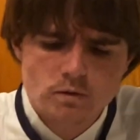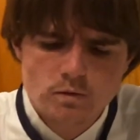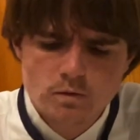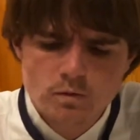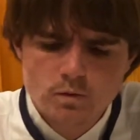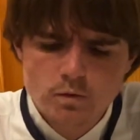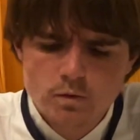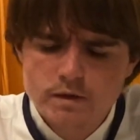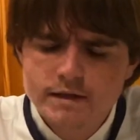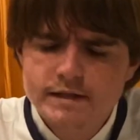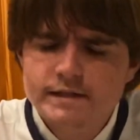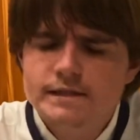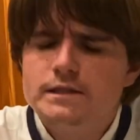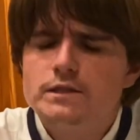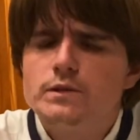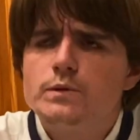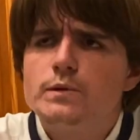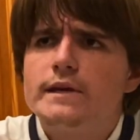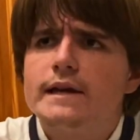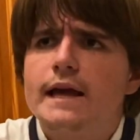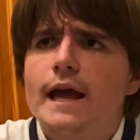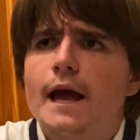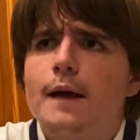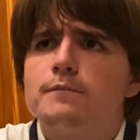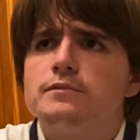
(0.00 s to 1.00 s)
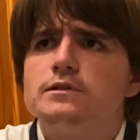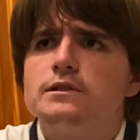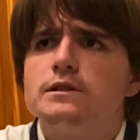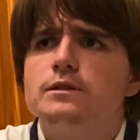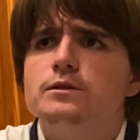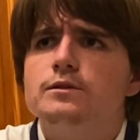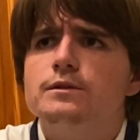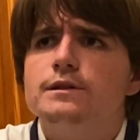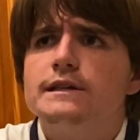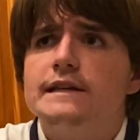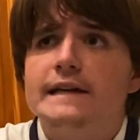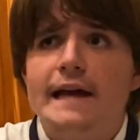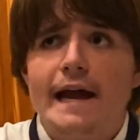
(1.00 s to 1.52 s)
Wouldn't doing
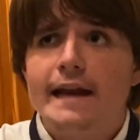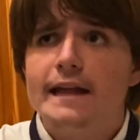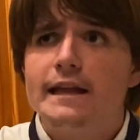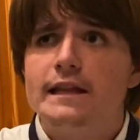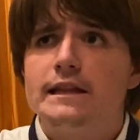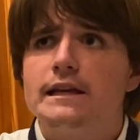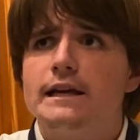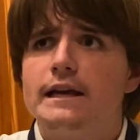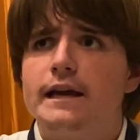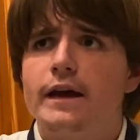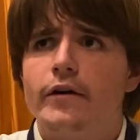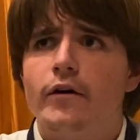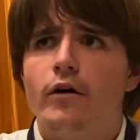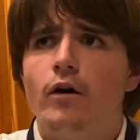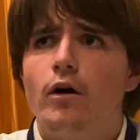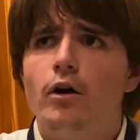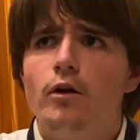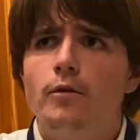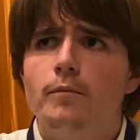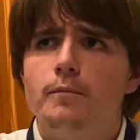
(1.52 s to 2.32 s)
absolutely anything at all